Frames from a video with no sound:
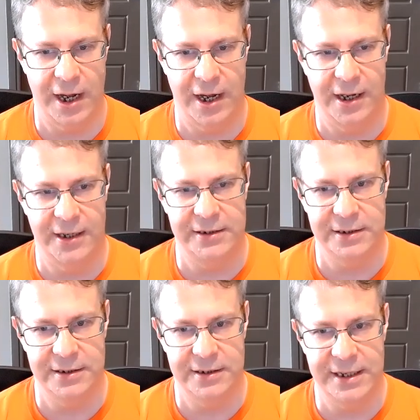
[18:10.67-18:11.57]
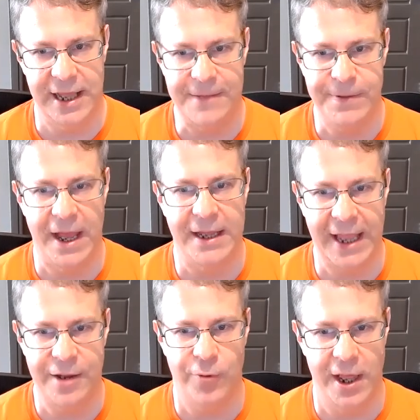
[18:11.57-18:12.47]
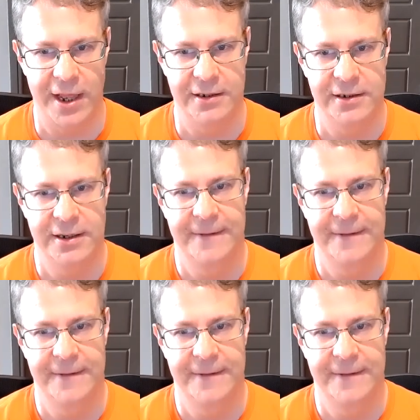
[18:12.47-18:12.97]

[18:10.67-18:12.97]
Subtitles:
on the API gateway